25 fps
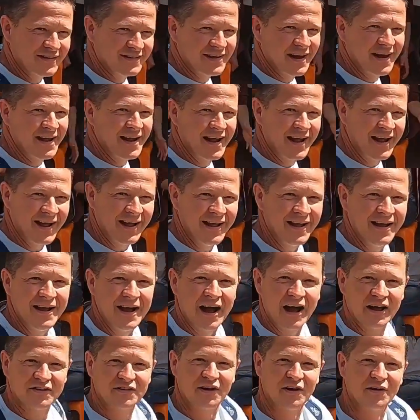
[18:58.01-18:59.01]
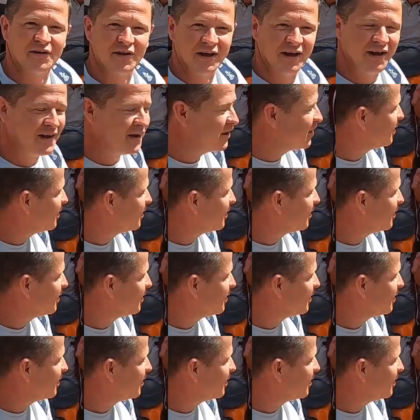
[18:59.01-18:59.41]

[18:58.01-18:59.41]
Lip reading: See, I tell you,